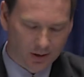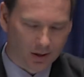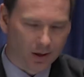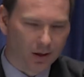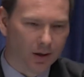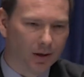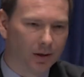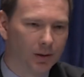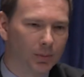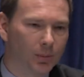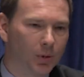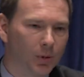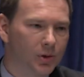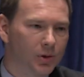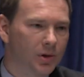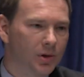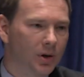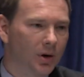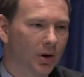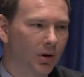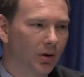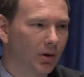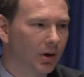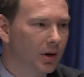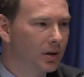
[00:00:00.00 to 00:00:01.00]
uh, the
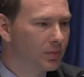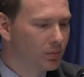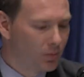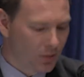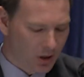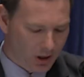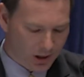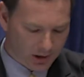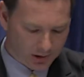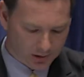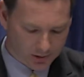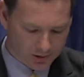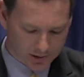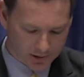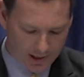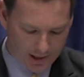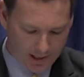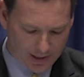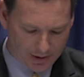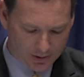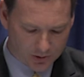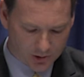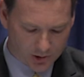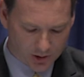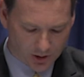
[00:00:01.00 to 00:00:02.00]
most current models
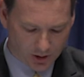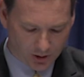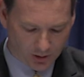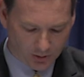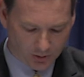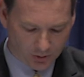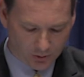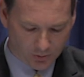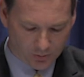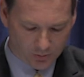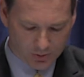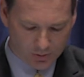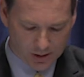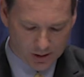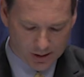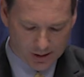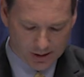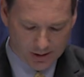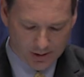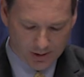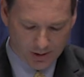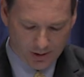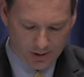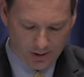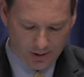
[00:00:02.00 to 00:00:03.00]
now show
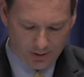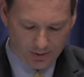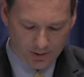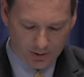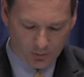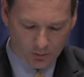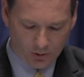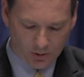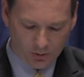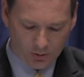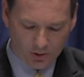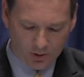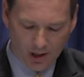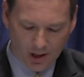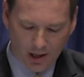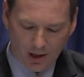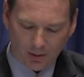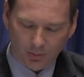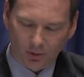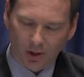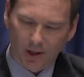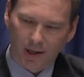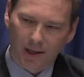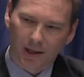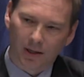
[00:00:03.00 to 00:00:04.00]
uh, that we would
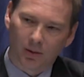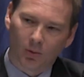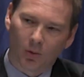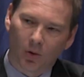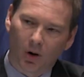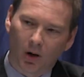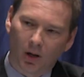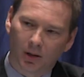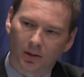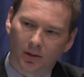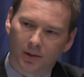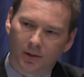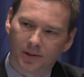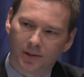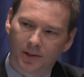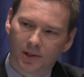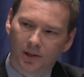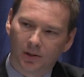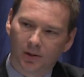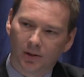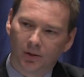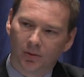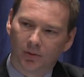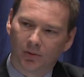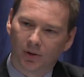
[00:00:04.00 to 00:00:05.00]
not run out of water
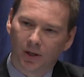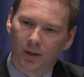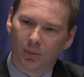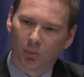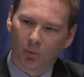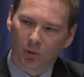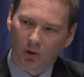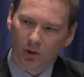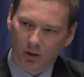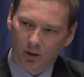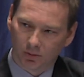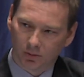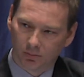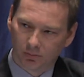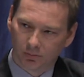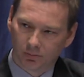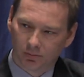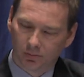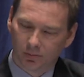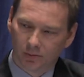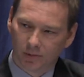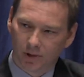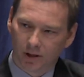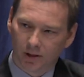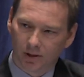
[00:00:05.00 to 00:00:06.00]
until November
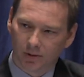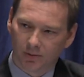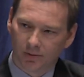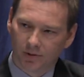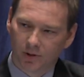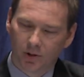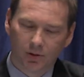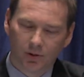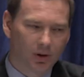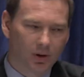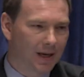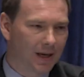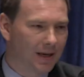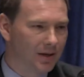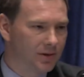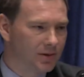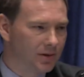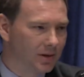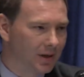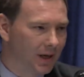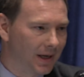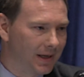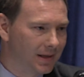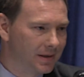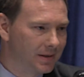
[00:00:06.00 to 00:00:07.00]
of
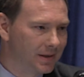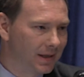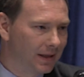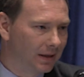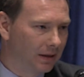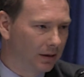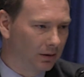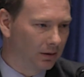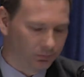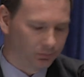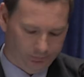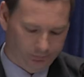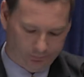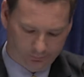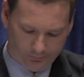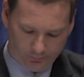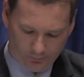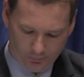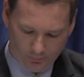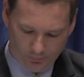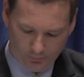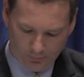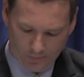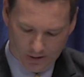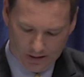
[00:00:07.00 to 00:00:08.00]
2019.
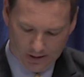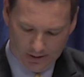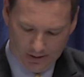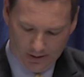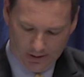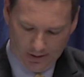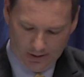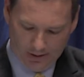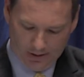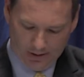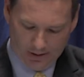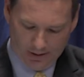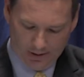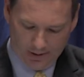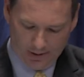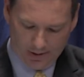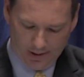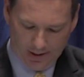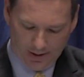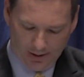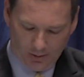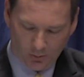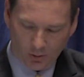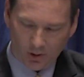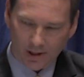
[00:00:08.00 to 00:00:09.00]

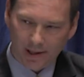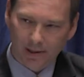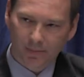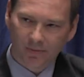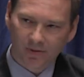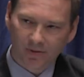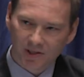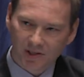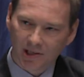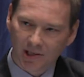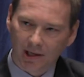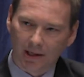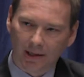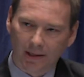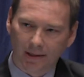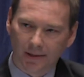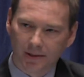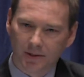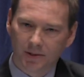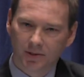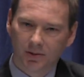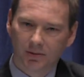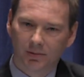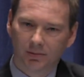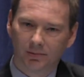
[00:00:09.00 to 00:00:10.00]
Now I want to
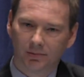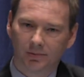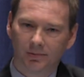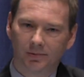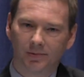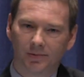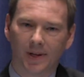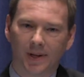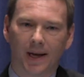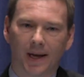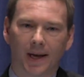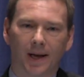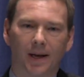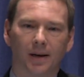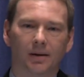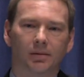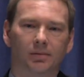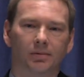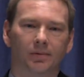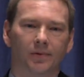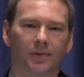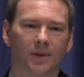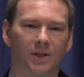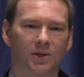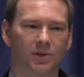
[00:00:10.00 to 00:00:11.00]
emphasize
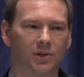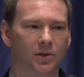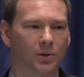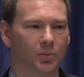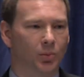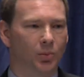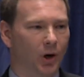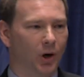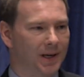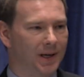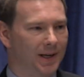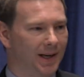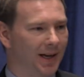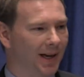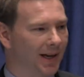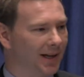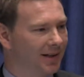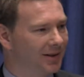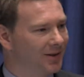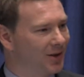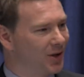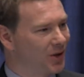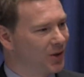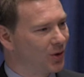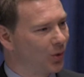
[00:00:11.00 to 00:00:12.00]
that this is
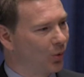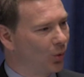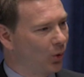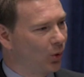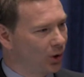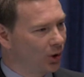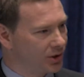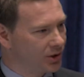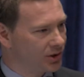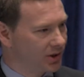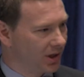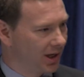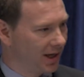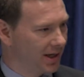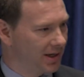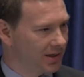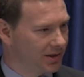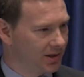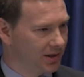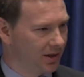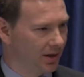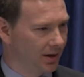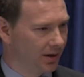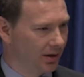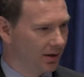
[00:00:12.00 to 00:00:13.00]
predicated on the worst
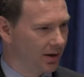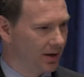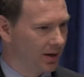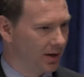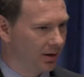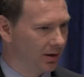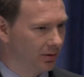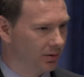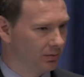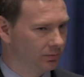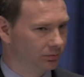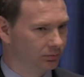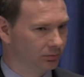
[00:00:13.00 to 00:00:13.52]
case scenario,